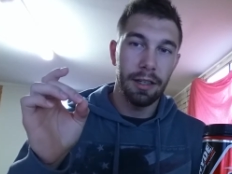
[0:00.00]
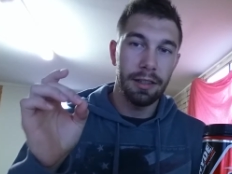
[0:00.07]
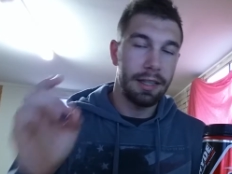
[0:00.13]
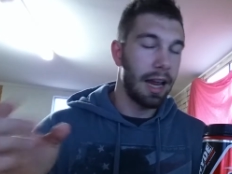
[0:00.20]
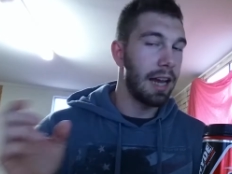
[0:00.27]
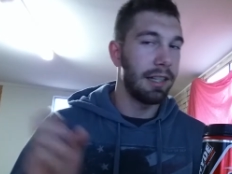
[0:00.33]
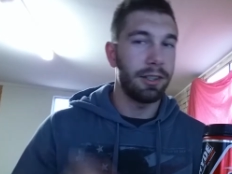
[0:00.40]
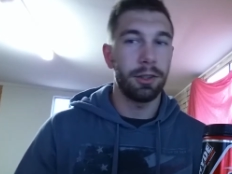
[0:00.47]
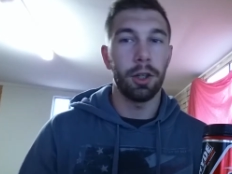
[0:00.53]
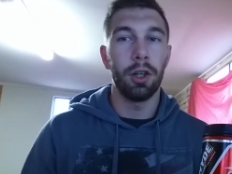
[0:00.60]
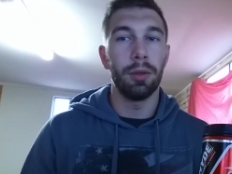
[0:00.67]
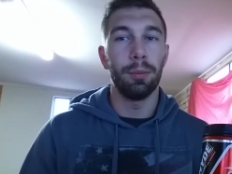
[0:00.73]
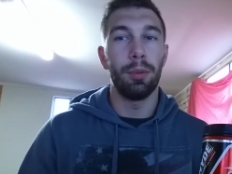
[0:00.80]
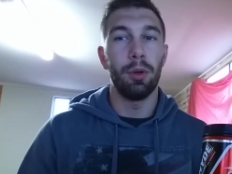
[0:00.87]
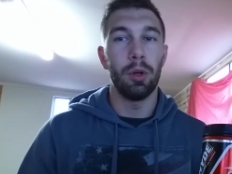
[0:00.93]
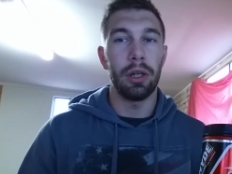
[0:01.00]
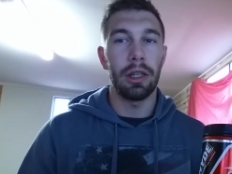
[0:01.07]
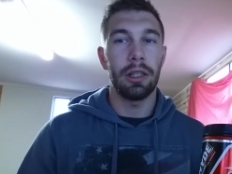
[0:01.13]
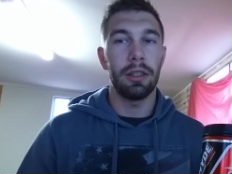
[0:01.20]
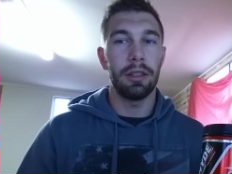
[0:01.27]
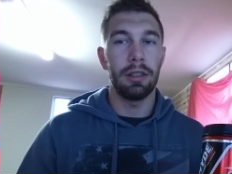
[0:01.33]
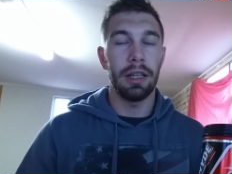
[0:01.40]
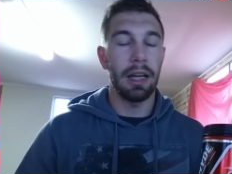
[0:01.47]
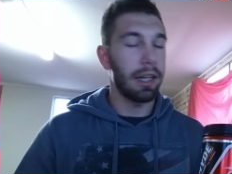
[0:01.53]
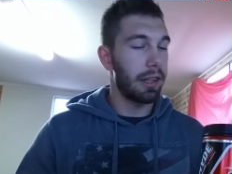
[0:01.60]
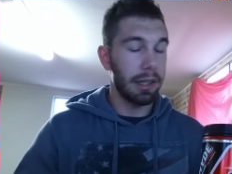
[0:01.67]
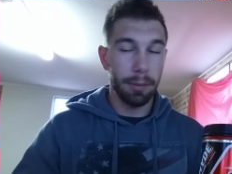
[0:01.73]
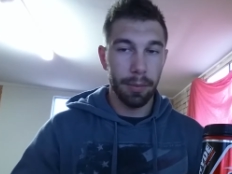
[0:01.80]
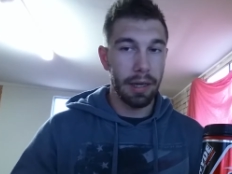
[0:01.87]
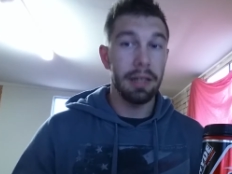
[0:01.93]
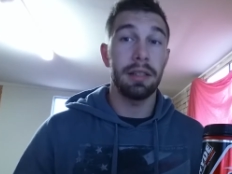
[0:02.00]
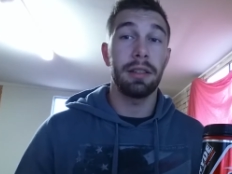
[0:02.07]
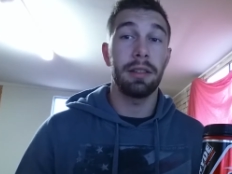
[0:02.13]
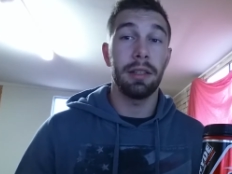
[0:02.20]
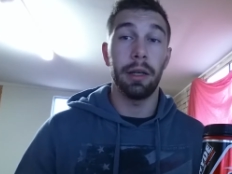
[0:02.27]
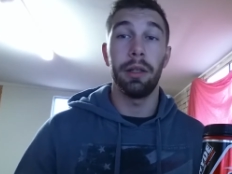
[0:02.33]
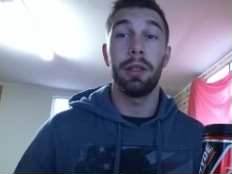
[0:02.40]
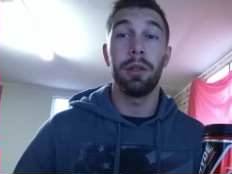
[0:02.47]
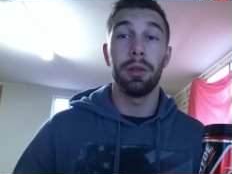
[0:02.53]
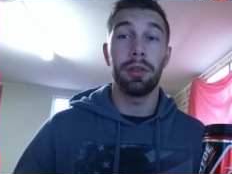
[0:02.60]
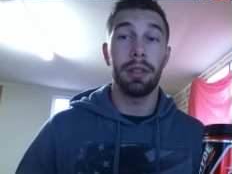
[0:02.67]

taste on point. Nothing beats Cellucor